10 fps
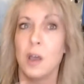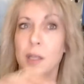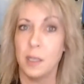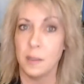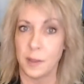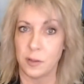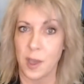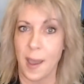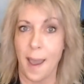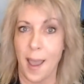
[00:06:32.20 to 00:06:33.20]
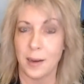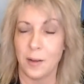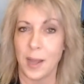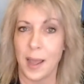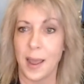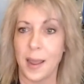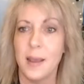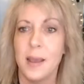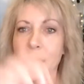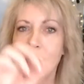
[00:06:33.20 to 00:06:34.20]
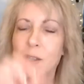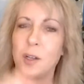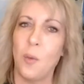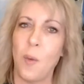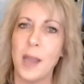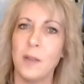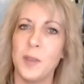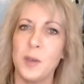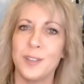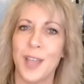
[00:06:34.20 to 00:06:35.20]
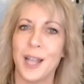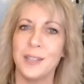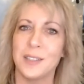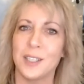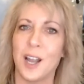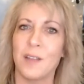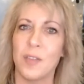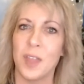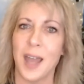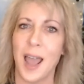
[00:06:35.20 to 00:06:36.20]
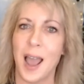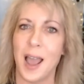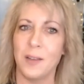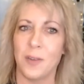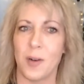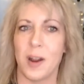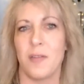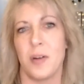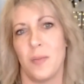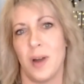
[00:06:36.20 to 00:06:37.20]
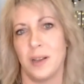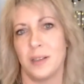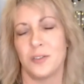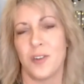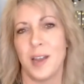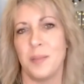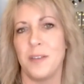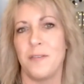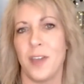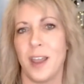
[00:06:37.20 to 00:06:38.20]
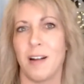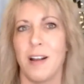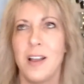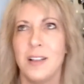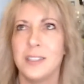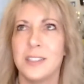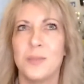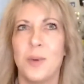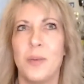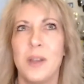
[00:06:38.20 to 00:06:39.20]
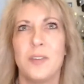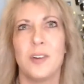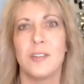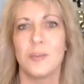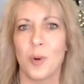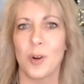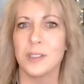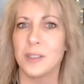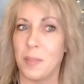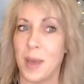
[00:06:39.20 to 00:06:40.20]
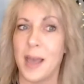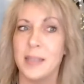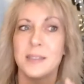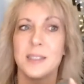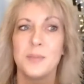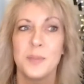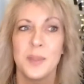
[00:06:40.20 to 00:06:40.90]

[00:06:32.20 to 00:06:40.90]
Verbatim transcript: in the chat. Okay. He's going to wait a few seconds to cover the lag for everyone to try to be fair. This is what we've learned works the best.